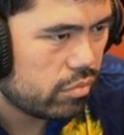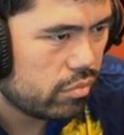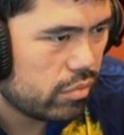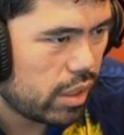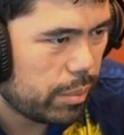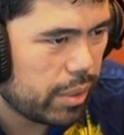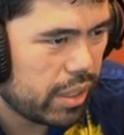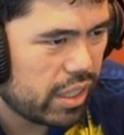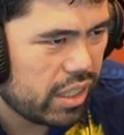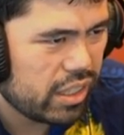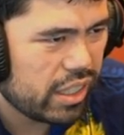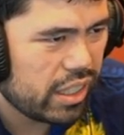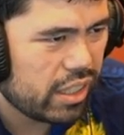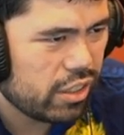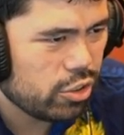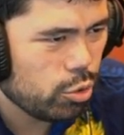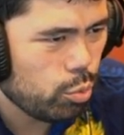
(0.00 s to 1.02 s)
I mean, it
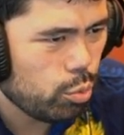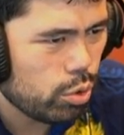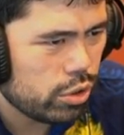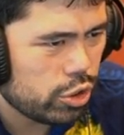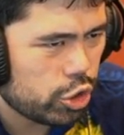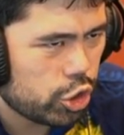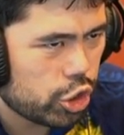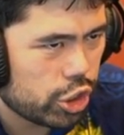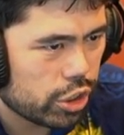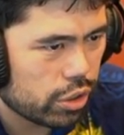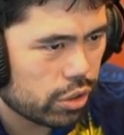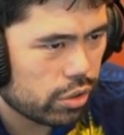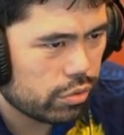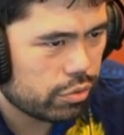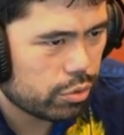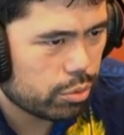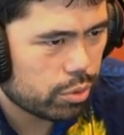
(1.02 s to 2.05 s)
is a wooden
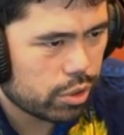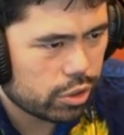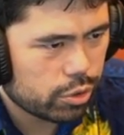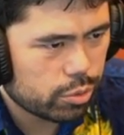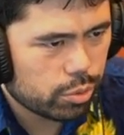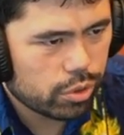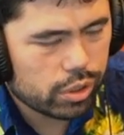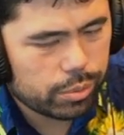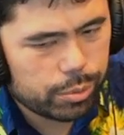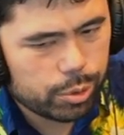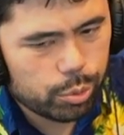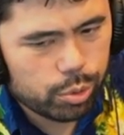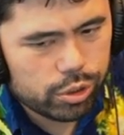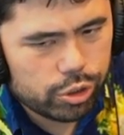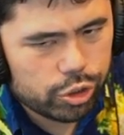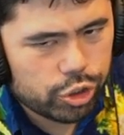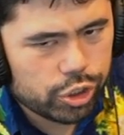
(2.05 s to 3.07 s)
shield for what it's worth. I mean, a
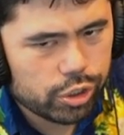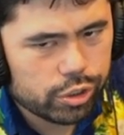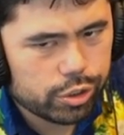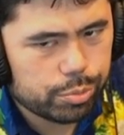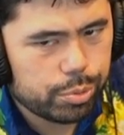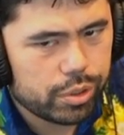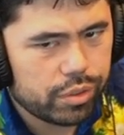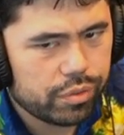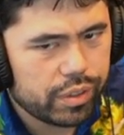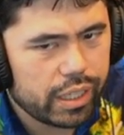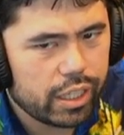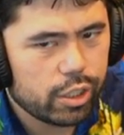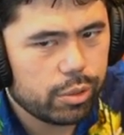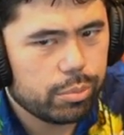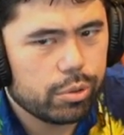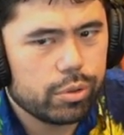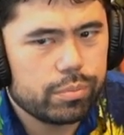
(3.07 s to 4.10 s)
wooden shield is pretty
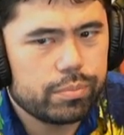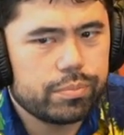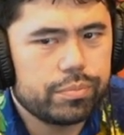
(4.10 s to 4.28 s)
valuable.